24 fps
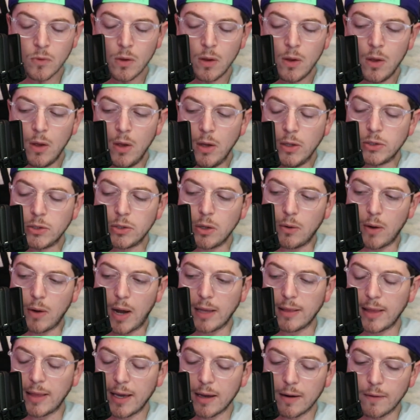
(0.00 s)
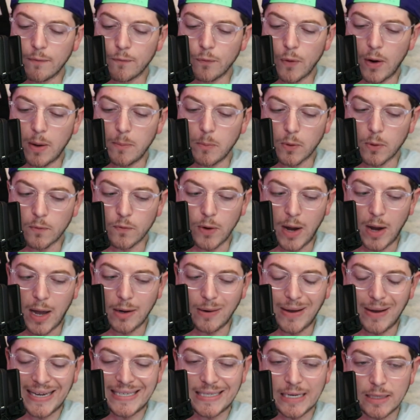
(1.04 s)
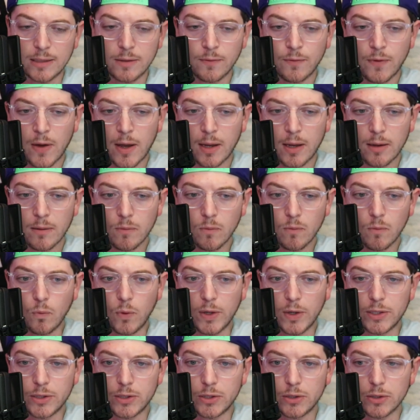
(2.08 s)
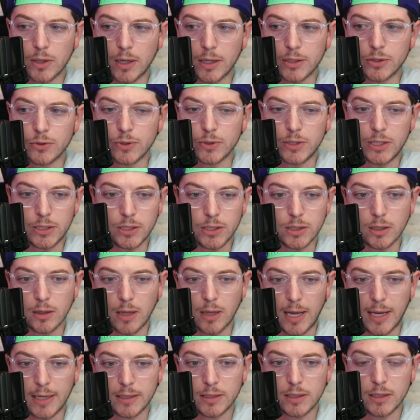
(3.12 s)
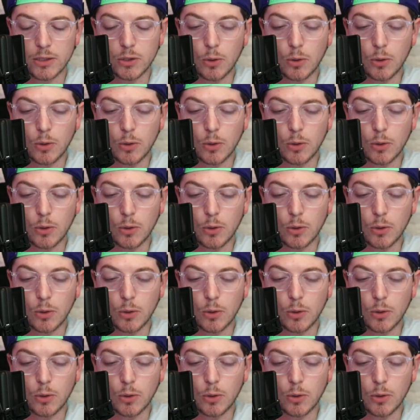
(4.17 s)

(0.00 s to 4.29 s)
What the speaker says: So I lay out a framework for how to identify which strategic alliances.